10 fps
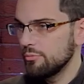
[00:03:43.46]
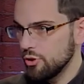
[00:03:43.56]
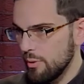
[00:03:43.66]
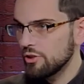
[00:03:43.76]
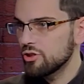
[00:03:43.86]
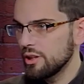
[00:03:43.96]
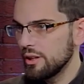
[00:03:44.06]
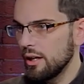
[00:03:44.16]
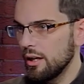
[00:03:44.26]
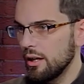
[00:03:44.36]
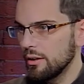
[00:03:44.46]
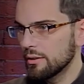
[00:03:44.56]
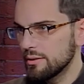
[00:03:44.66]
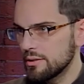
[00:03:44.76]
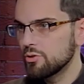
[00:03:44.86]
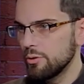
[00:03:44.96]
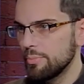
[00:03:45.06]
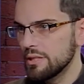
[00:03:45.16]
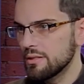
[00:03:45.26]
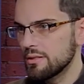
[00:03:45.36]
you mentioned uh,
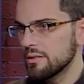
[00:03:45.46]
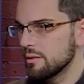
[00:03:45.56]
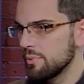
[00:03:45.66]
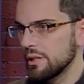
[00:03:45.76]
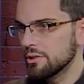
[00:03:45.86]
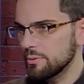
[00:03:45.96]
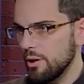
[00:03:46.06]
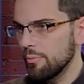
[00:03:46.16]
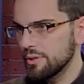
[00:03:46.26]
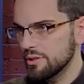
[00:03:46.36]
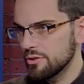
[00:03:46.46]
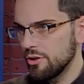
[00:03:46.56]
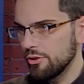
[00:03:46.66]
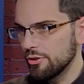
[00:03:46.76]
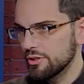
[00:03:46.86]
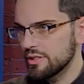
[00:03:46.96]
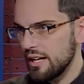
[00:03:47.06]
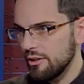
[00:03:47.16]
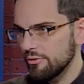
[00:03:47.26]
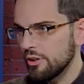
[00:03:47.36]
constituent businesses and being a small business owner
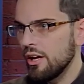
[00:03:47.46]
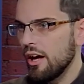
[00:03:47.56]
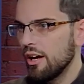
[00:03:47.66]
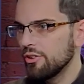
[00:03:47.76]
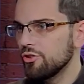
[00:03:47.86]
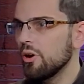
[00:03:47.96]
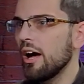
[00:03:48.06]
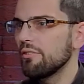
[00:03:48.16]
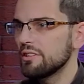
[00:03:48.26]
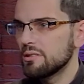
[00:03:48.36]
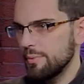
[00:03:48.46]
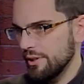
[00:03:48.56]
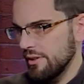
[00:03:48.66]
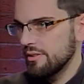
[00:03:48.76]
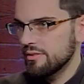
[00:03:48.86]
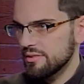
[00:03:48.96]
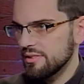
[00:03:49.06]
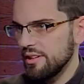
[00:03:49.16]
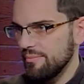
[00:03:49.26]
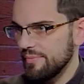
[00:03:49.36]
yourself. You have
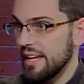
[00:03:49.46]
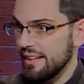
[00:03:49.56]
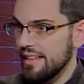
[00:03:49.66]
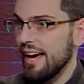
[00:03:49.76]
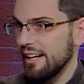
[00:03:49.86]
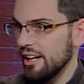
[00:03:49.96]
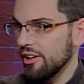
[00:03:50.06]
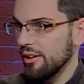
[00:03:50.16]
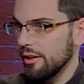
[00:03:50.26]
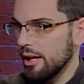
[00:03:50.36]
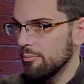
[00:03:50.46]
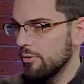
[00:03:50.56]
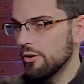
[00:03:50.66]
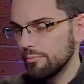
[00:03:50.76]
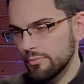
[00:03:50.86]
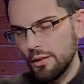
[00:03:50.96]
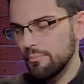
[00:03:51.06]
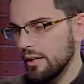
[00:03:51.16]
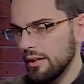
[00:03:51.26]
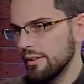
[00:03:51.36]
experience in that area that
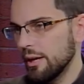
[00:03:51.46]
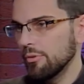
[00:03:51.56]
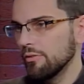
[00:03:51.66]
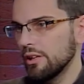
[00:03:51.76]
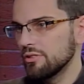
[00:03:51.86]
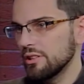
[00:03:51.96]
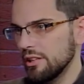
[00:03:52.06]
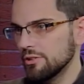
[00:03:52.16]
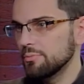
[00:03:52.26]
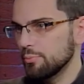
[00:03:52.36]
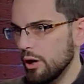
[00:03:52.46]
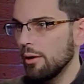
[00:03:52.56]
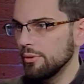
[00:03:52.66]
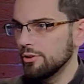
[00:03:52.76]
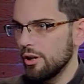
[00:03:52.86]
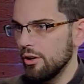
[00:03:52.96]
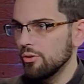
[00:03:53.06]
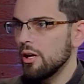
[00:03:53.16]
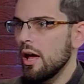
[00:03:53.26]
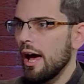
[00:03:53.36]
a number of legislators probably
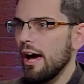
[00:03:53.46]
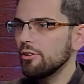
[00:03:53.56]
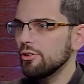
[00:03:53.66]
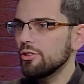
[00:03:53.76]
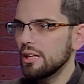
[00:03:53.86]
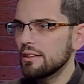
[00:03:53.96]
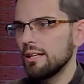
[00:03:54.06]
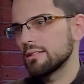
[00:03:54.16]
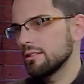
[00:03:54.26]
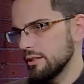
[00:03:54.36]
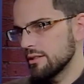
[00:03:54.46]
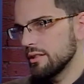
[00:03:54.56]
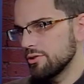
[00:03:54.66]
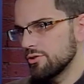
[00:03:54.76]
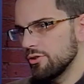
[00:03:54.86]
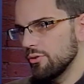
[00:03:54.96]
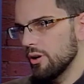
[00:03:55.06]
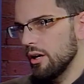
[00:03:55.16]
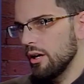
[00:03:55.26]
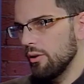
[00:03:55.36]
don't. How do you think that's going to assist you
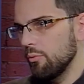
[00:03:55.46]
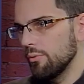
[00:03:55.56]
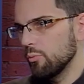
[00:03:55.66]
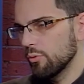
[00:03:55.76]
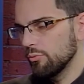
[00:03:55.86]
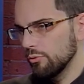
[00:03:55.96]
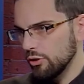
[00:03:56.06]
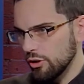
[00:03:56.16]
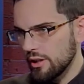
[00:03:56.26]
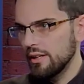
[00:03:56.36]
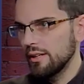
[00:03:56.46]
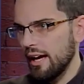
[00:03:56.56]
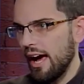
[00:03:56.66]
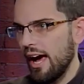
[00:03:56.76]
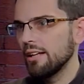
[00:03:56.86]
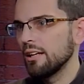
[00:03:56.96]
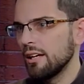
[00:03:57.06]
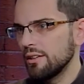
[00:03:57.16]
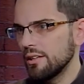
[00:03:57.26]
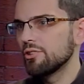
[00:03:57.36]
uh, when looking at
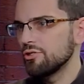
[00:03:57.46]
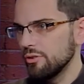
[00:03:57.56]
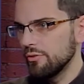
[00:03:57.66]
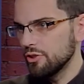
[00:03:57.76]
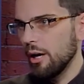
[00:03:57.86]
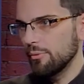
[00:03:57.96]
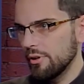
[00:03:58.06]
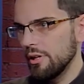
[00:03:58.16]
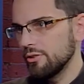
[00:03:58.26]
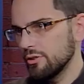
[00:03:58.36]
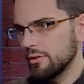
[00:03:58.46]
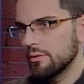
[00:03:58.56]
the issue of job creation?